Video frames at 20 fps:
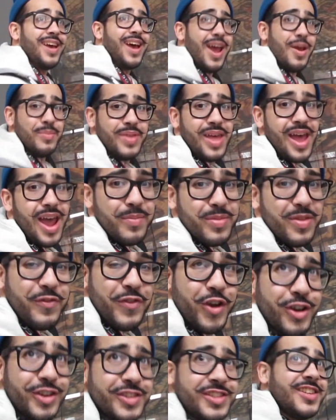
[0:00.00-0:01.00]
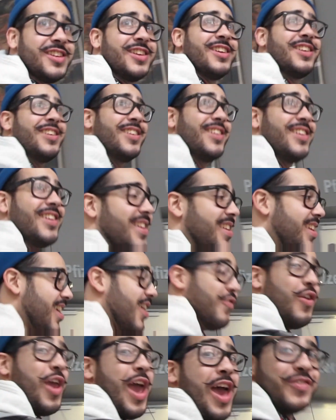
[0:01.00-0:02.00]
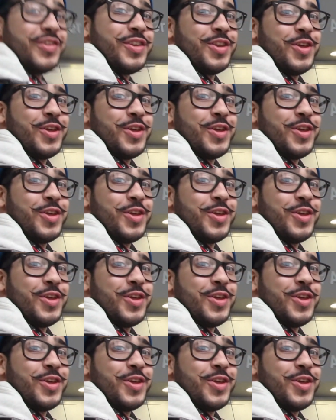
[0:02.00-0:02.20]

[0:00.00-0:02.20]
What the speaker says: I'm the first. If you haven't